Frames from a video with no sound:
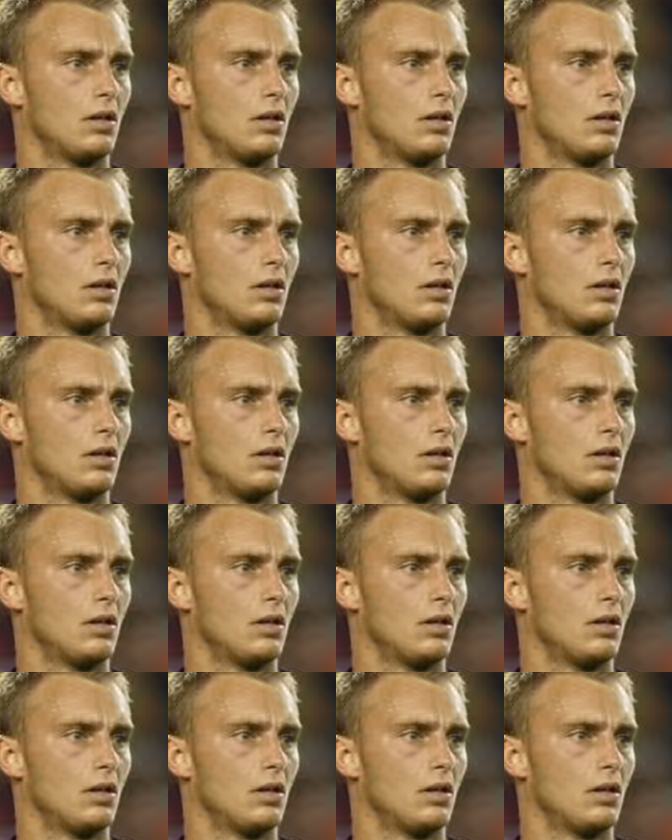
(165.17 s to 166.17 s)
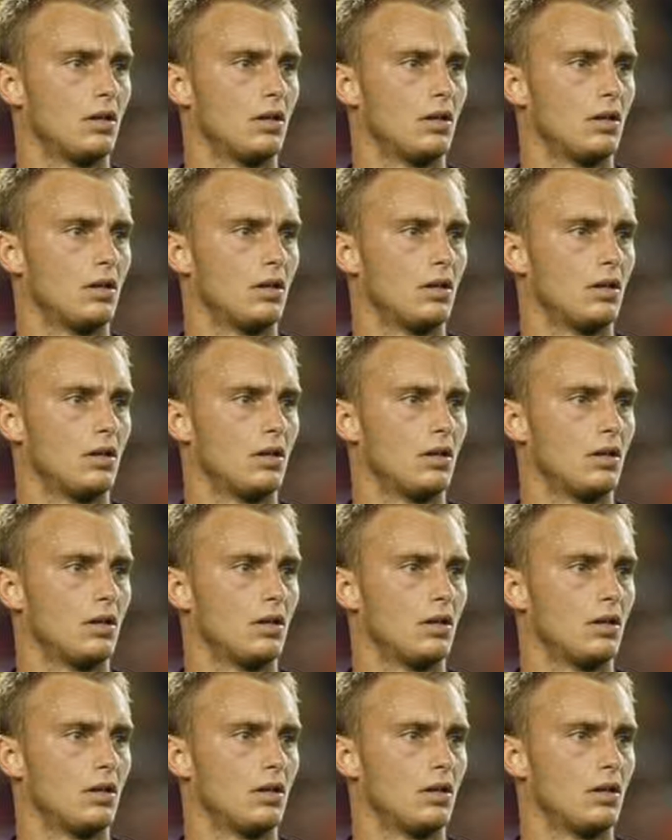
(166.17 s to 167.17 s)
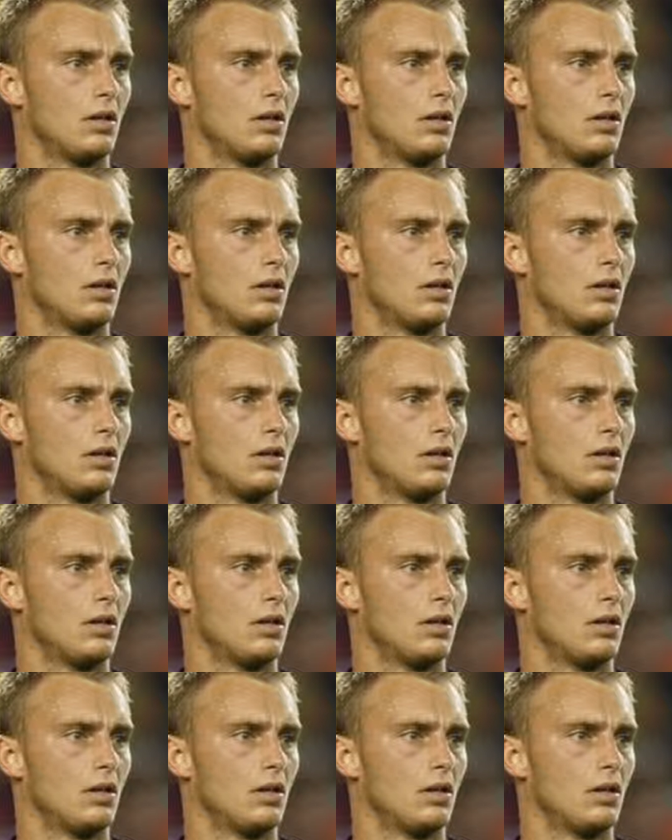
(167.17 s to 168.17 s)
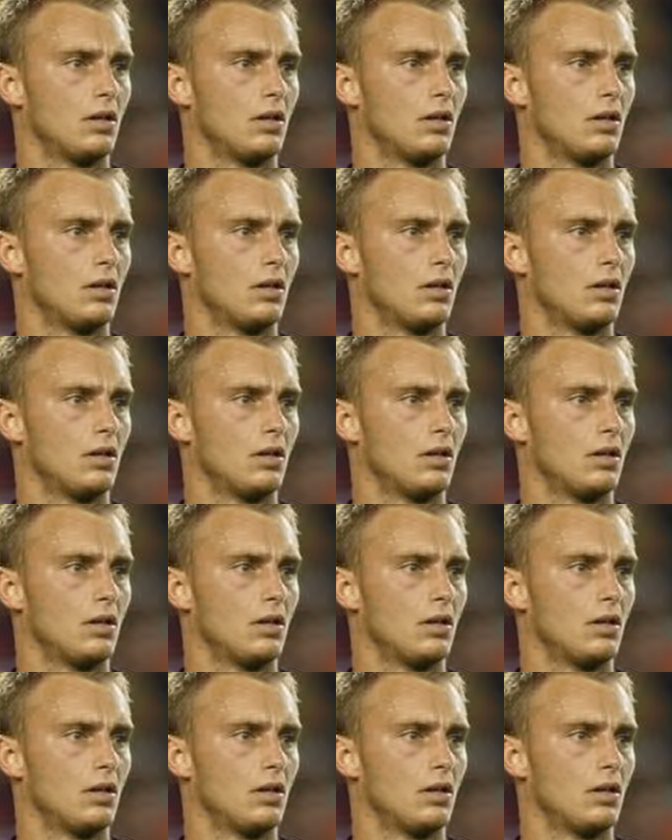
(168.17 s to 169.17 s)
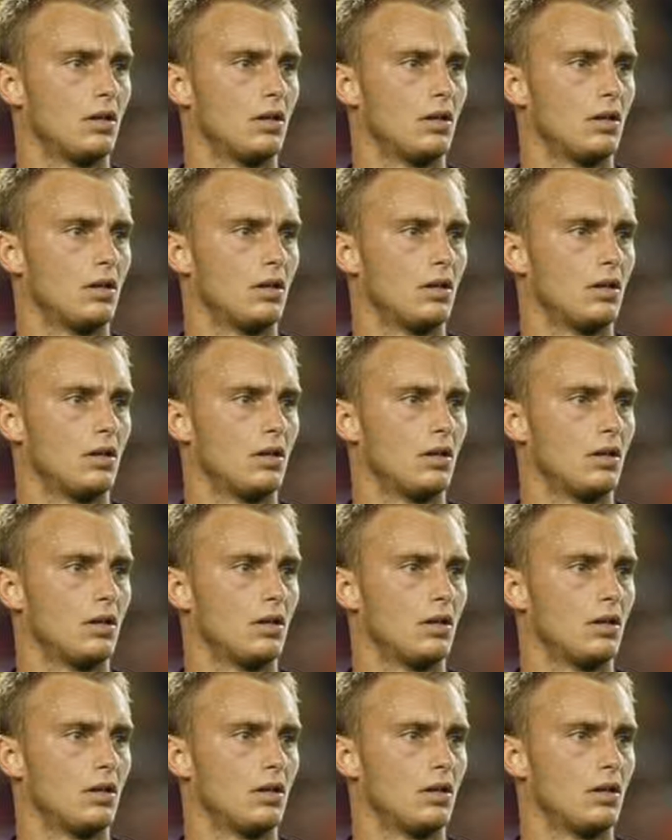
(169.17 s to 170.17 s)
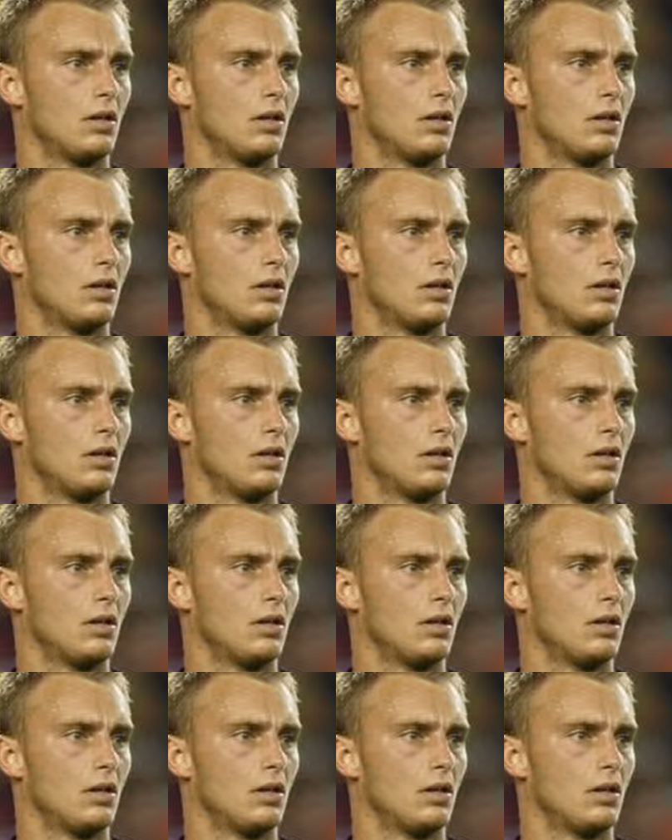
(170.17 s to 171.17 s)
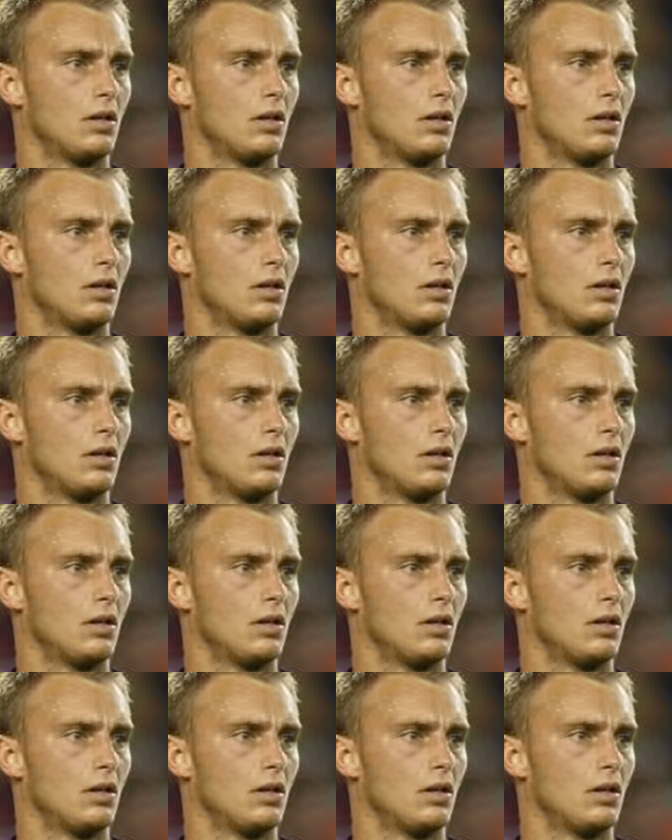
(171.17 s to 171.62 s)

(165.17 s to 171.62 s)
This is a still picture; no speech is visible.